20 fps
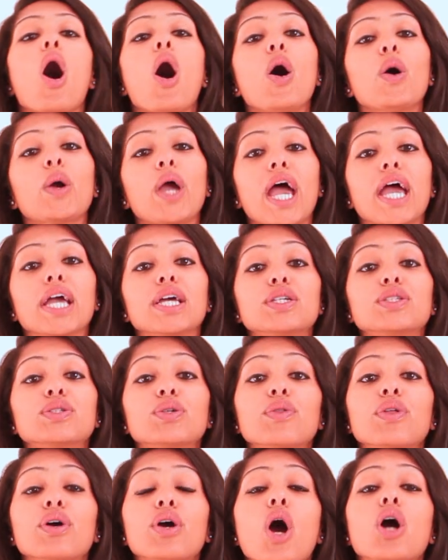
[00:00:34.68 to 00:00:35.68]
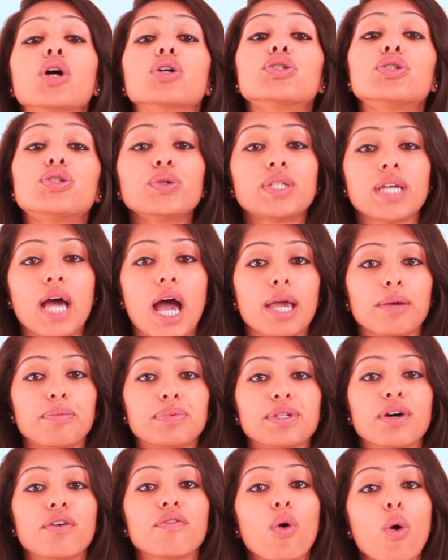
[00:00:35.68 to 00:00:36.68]
Okay, so there are two
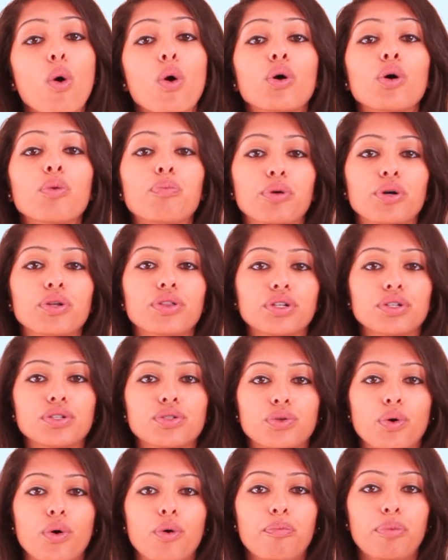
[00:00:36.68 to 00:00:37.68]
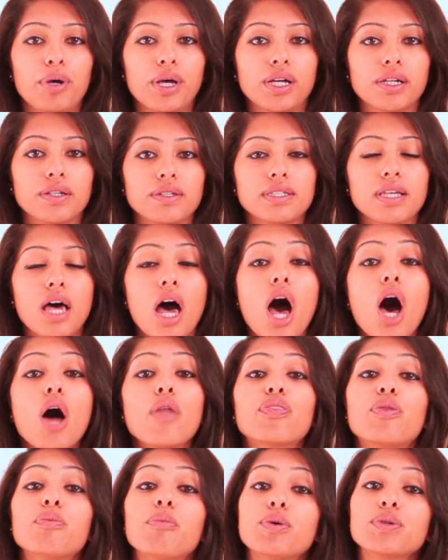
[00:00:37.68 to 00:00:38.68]
types of oral birth control pills.
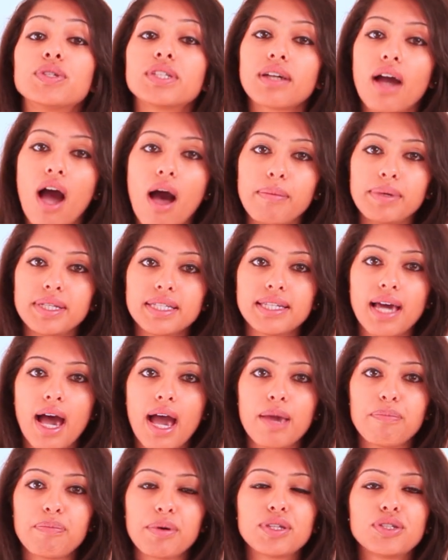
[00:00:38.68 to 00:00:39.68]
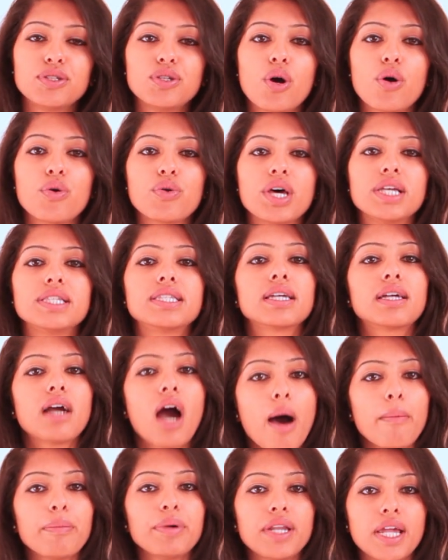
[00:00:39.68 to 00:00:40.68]
The most common type is known
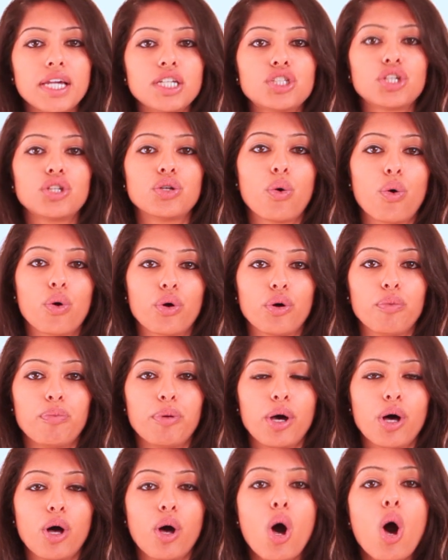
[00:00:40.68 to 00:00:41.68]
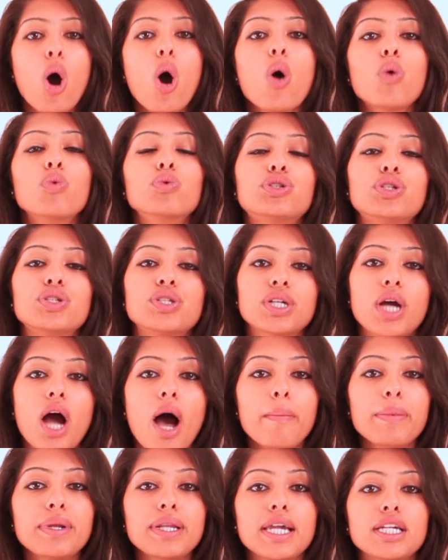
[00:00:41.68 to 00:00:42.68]
as the combination oral pill, which
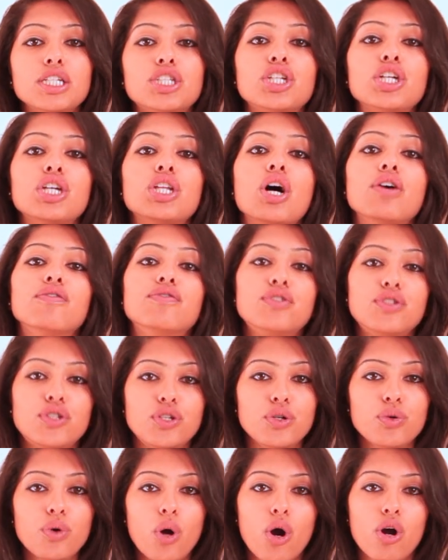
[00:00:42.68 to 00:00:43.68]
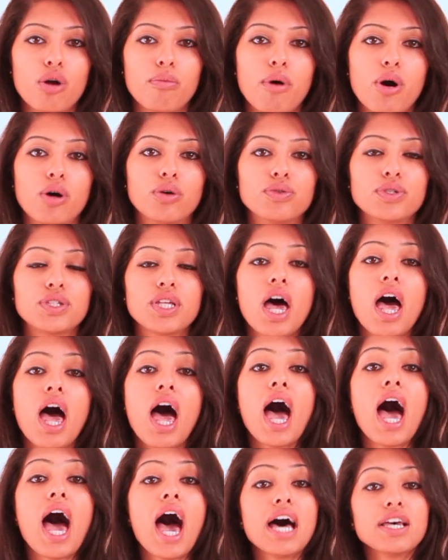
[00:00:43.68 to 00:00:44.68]
is a combination of two
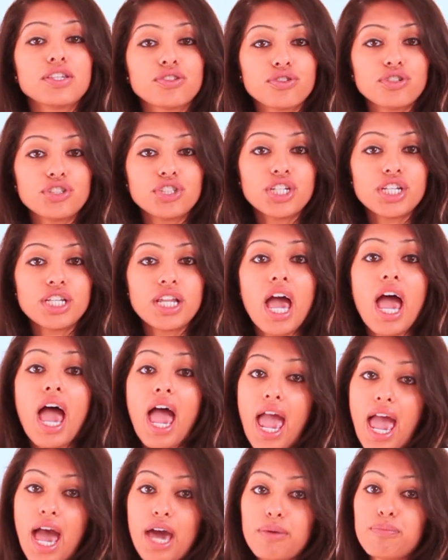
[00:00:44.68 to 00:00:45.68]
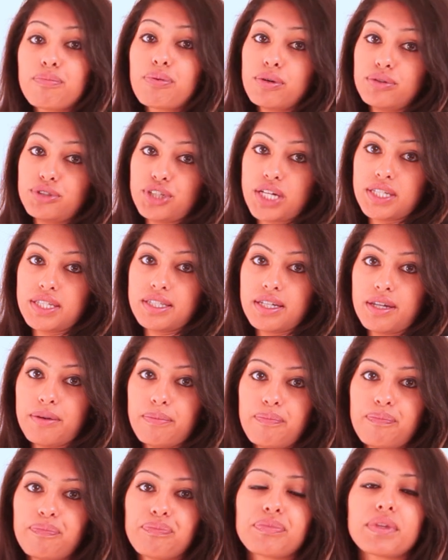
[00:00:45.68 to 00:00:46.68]
hormones, estrogen and
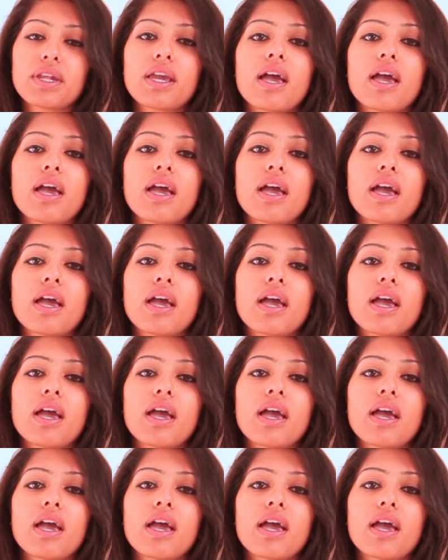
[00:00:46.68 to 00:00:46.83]
progestin.